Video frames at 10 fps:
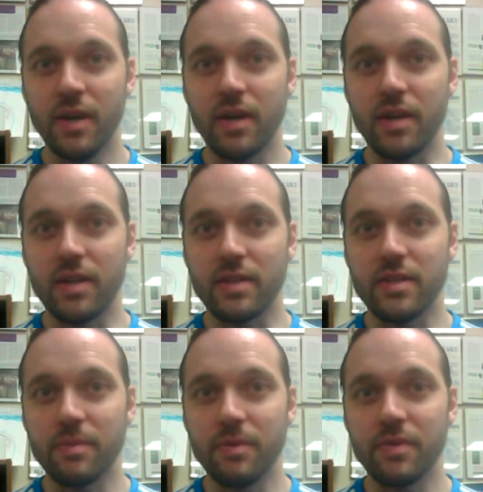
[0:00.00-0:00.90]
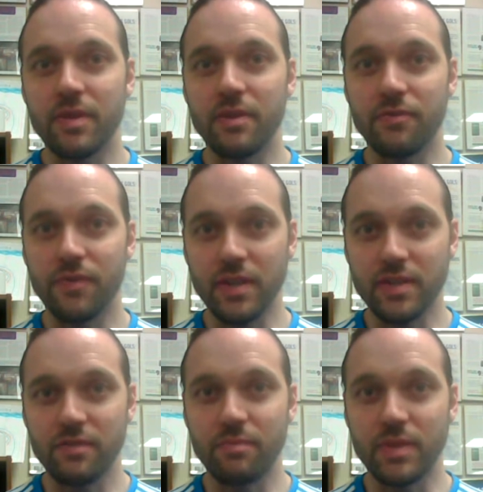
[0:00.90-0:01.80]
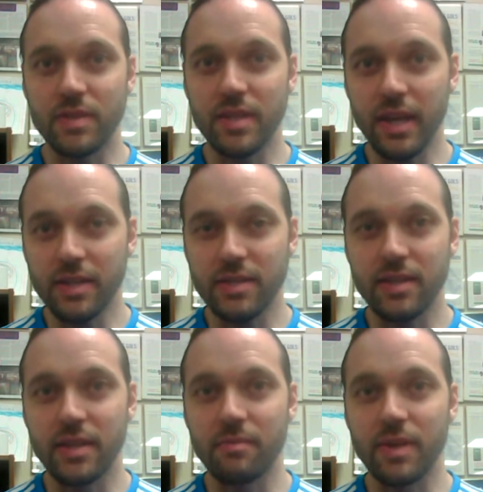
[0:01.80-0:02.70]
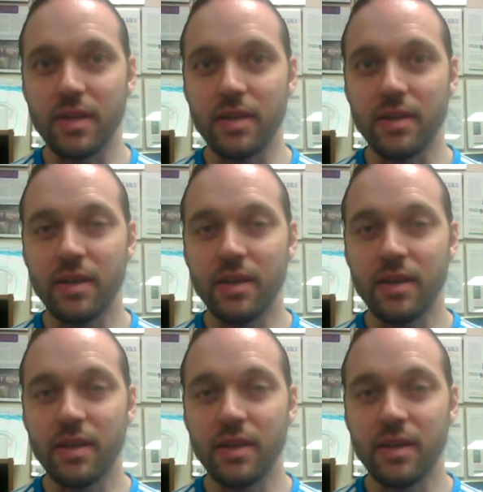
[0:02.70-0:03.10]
and some of the defensive mistakes that they made